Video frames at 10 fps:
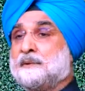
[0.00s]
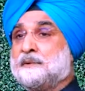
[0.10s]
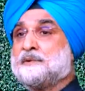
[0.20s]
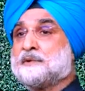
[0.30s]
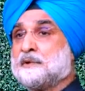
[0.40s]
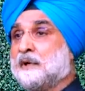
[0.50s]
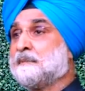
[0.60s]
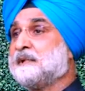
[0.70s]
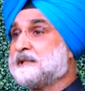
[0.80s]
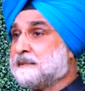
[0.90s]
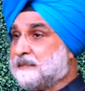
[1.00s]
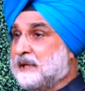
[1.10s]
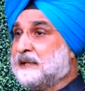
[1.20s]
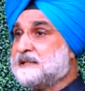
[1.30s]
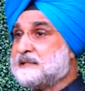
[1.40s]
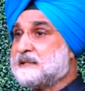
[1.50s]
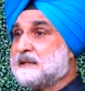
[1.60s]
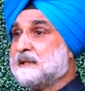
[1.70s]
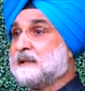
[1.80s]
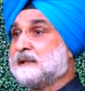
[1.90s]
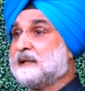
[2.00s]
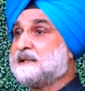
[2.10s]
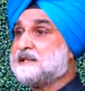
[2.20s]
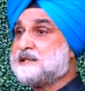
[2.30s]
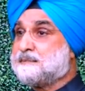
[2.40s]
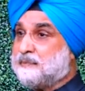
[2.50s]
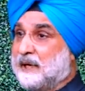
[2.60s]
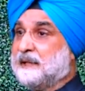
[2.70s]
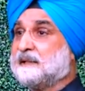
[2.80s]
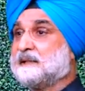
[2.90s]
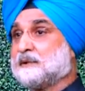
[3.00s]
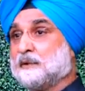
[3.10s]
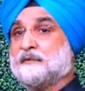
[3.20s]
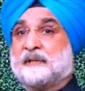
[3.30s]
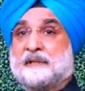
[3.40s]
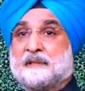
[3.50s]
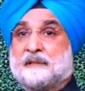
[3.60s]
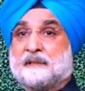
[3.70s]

you should not be surprised that despite the COVID,